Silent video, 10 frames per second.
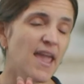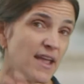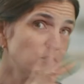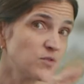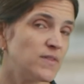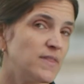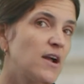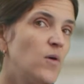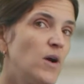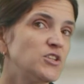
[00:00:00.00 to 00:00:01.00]
Answering that
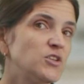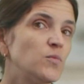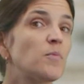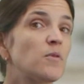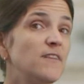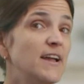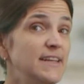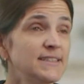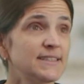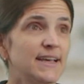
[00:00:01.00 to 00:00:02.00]
question will provide
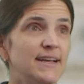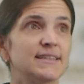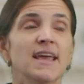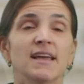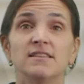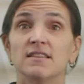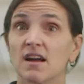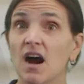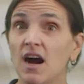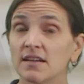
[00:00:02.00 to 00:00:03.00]
insights into the
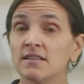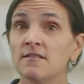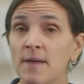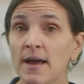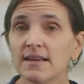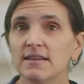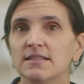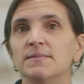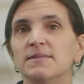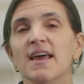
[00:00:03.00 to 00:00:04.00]
cognitive
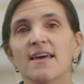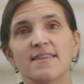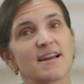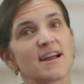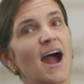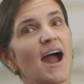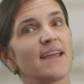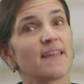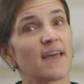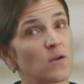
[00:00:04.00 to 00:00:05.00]
mechanisms that
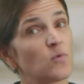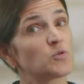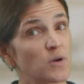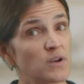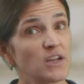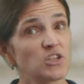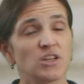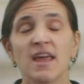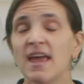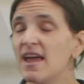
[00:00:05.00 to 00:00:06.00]
guide language
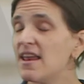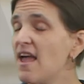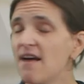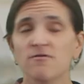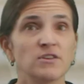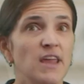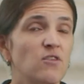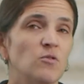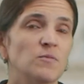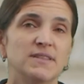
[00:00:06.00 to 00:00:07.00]
production in everyday
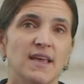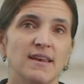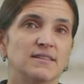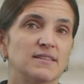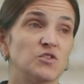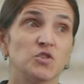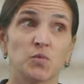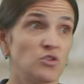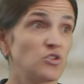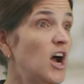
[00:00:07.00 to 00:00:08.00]
group settings, such as
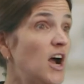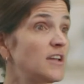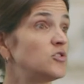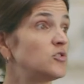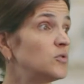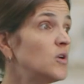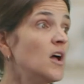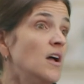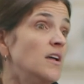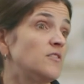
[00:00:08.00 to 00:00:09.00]
when you're talking to
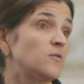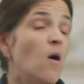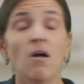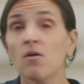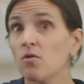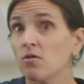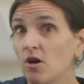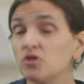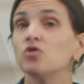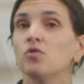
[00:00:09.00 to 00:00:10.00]
small or
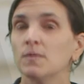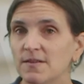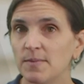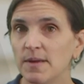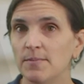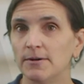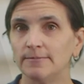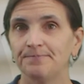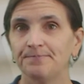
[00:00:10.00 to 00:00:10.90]
larger groups of people.